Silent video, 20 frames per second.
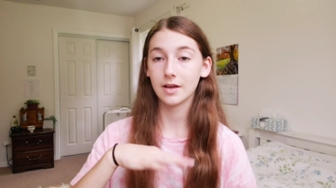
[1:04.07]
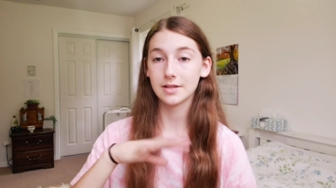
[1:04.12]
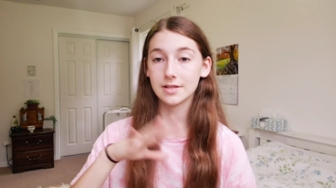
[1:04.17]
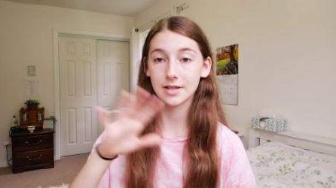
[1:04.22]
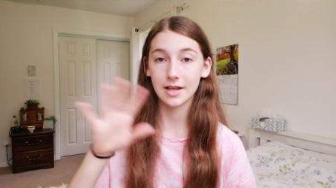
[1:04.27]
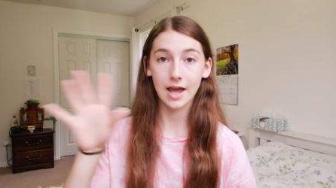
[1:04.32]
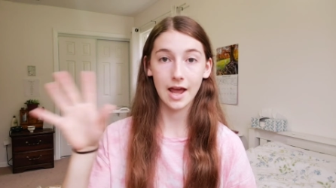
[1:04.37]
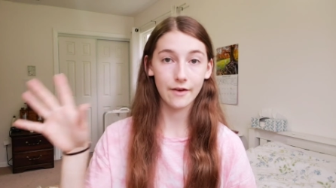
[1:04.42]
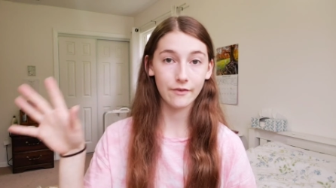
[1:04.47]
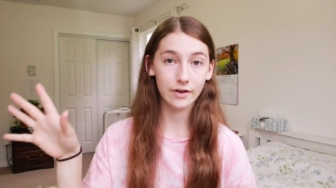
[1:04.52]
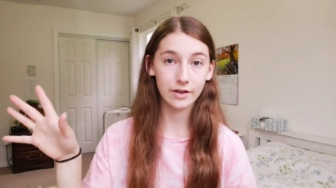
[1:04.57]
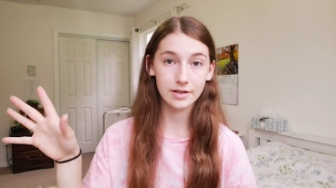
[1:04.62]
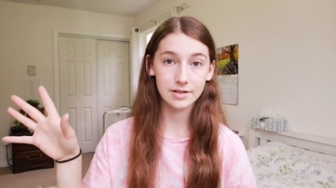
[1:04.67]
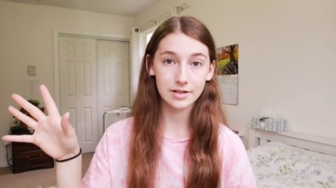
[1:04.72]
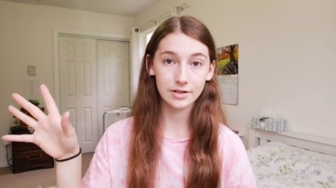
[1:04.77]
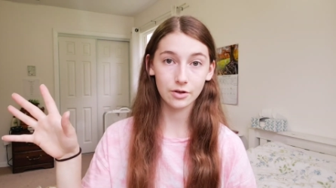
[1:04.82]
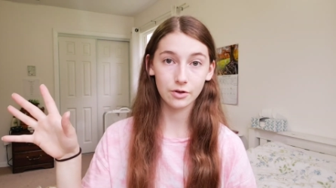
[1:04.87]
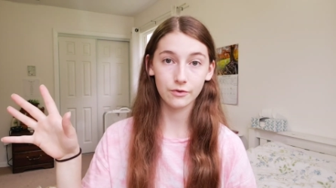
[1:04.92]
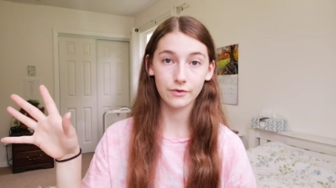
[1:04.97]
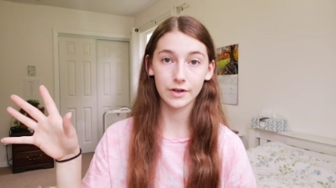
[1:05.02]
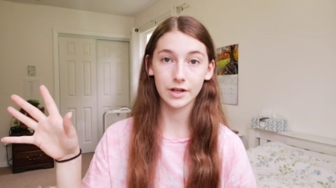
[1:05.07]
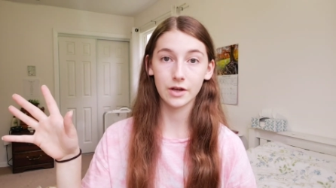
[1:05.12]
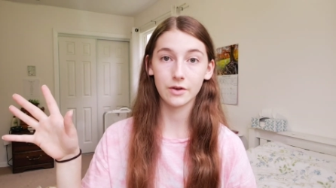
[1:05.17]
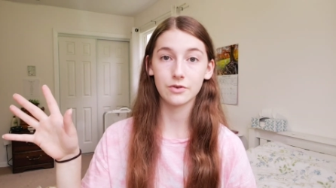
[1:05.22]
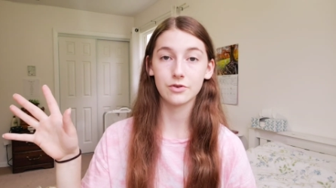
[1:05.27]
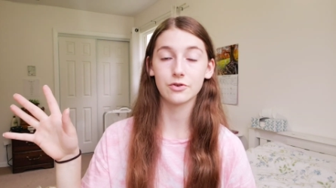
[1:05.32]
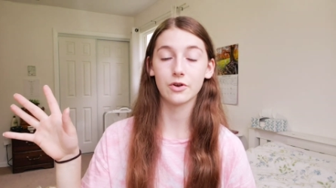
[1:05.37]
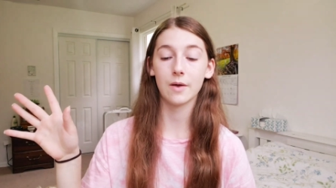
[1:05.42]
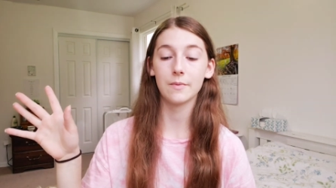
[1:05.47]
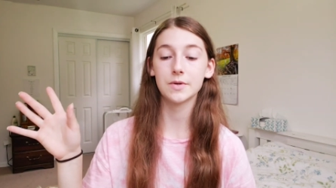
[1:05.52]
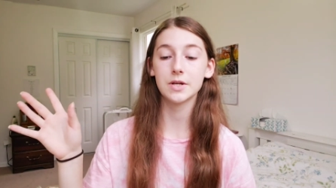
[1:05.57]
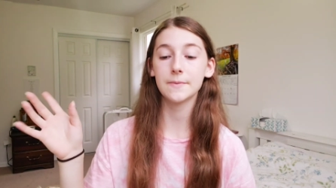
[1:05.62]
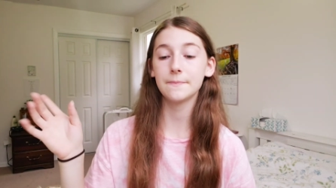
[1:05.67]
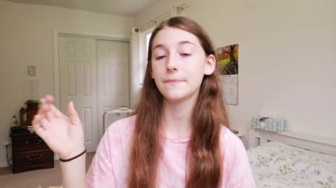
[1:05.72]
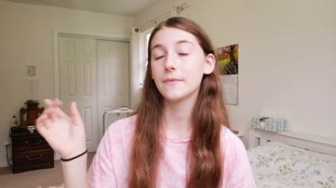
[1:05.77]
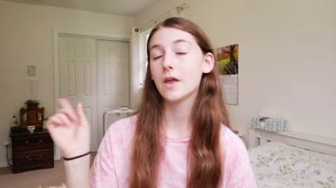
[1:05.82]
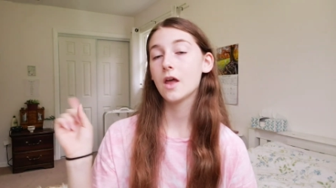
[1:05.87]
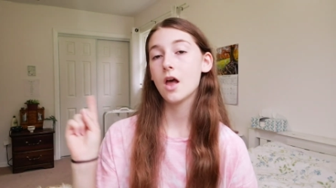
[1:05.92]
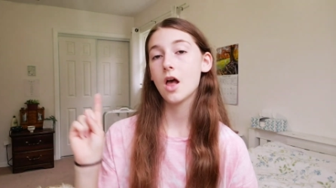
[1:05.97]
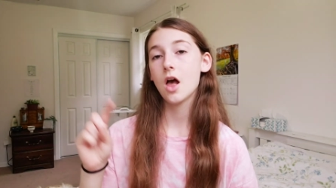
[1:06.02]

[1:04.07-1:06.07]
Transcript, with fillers: It's in every single video description.